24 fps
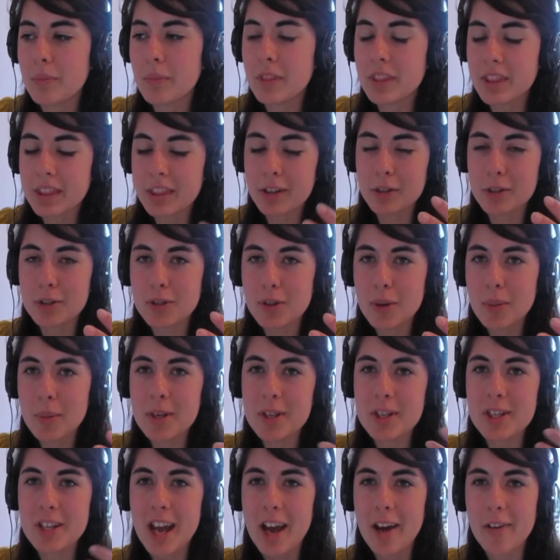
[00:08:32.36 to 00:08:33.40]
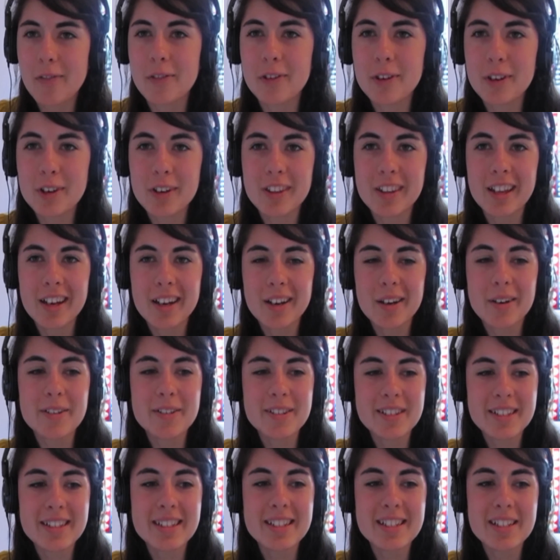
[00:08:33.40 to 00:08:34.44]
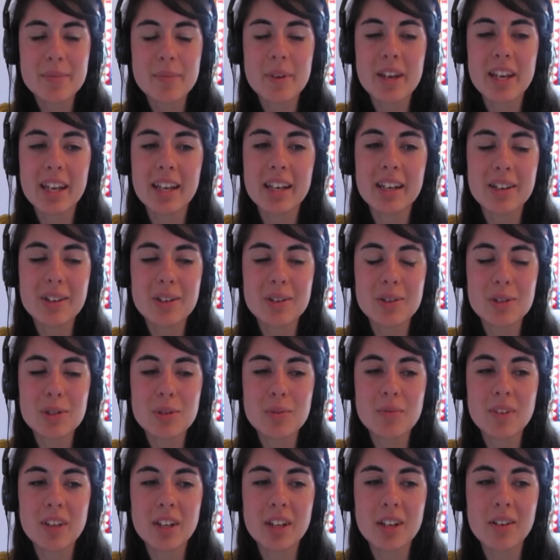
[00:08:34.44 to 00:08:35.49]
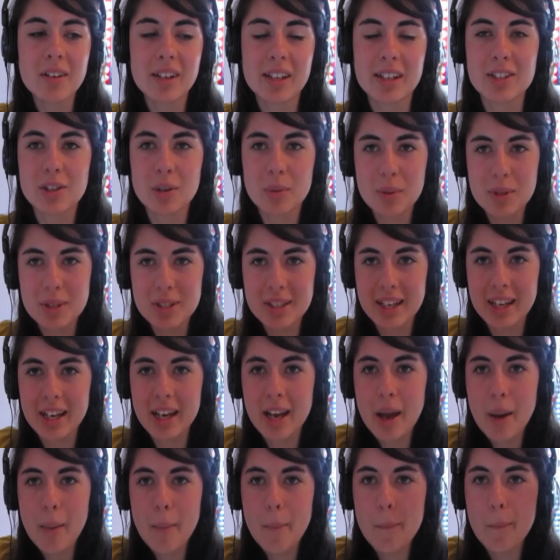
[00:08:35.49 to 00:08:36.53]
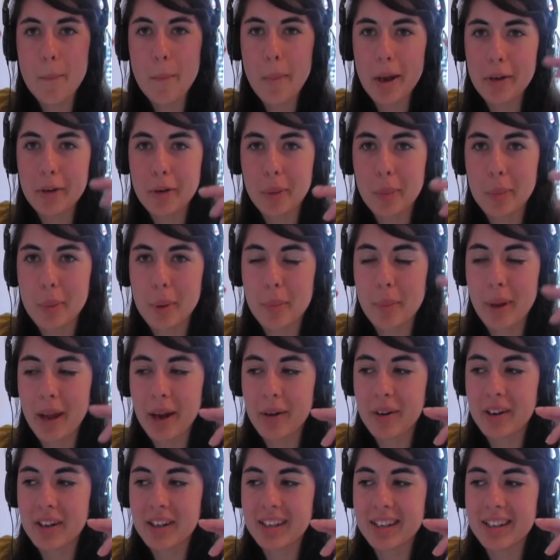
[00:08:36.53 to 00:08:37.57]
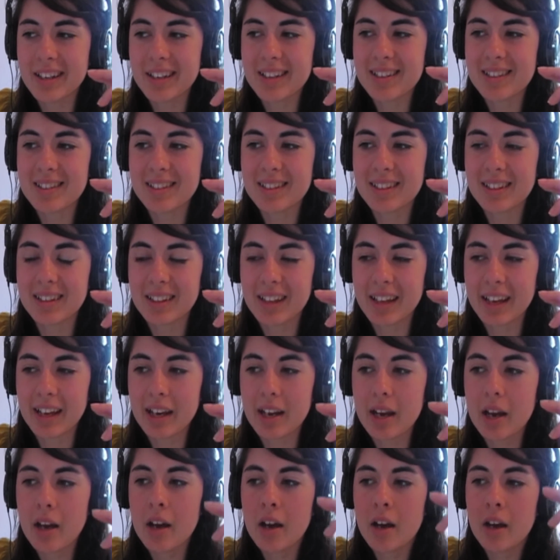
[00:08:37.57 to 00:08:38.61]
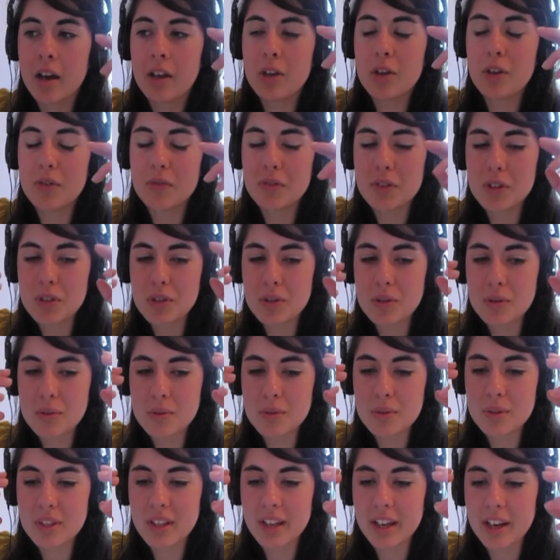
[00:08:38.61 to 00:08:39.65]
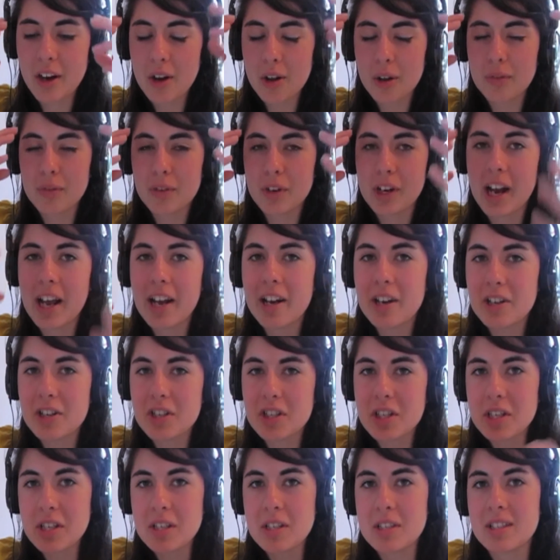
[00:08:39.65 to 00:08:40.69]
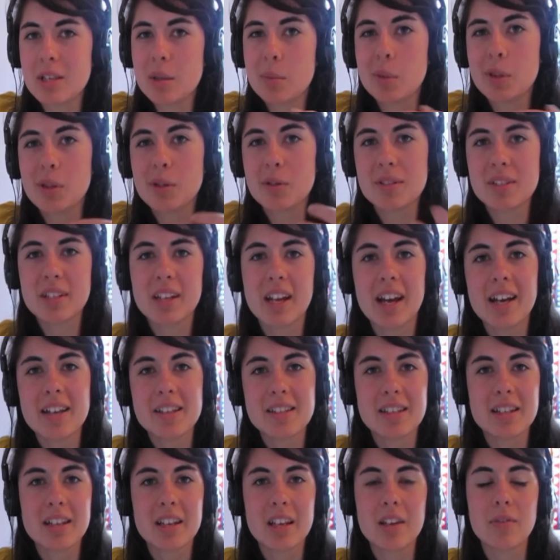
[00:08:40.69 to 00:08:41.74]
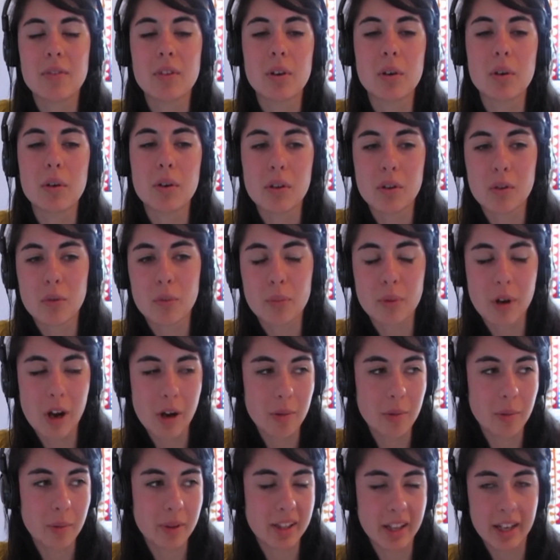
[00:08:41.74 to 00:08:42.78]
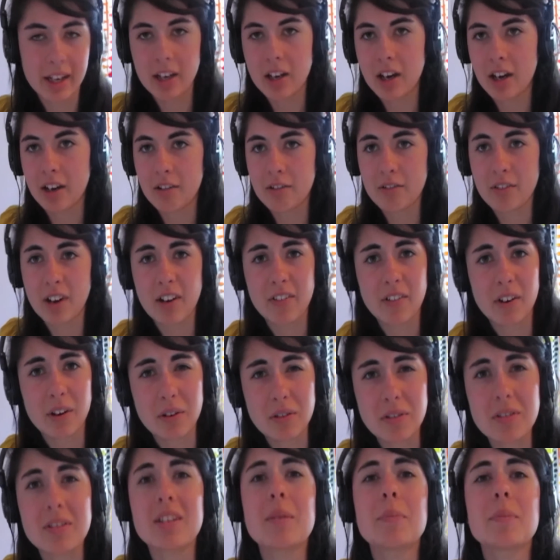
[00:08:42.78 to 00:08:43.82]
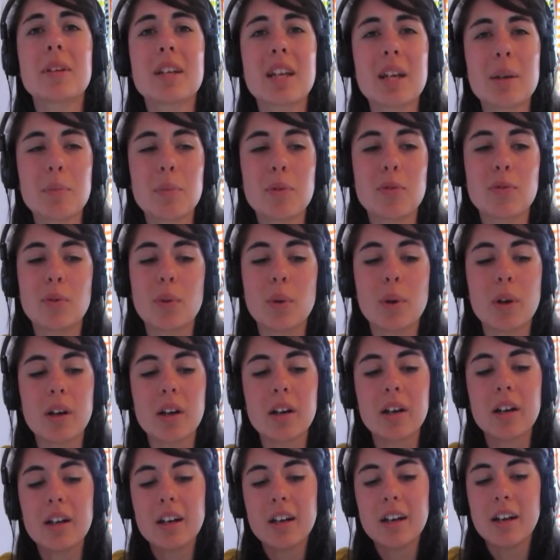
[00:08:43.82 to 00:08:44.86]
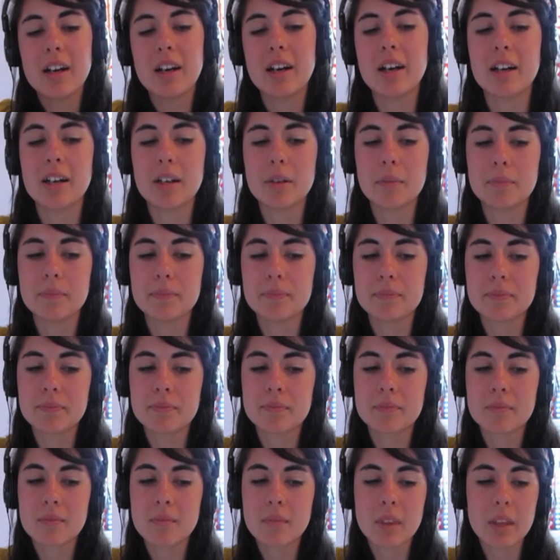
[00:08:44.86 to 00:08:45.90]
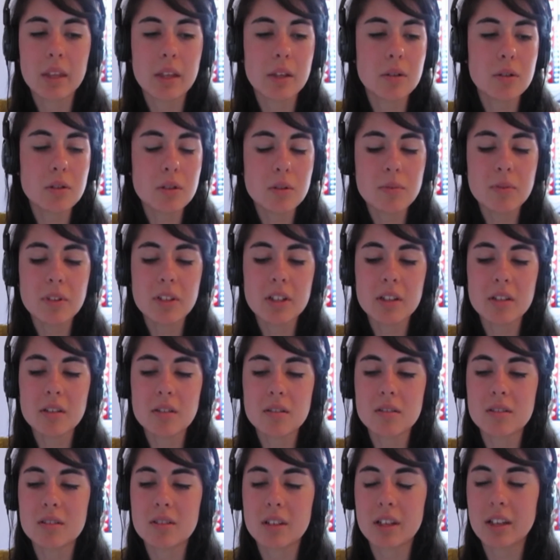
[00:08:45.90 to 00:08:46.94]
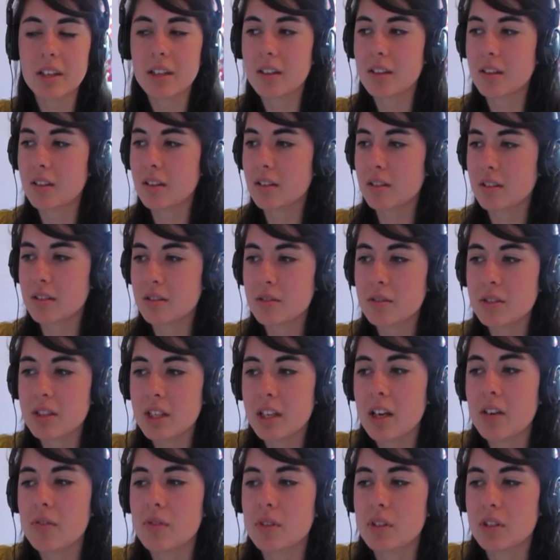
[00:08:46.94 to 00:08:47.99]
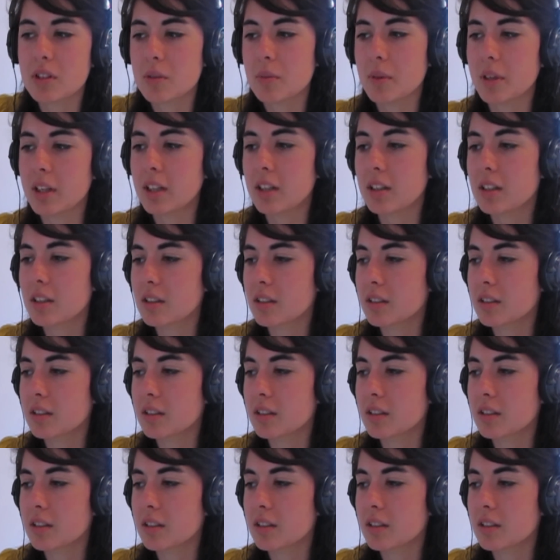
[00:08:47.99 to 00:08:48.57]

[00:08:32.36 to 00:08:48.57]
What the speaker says: there's so much effort that goes into making a YouTube video. Like, so much, like, mental preparedness and, like, you have to use, like, all of your energy to seem enthusiastic, even though you've probably, like, gotten 5 hours of sleep the night before. YouTube videos, like, do take effort to make.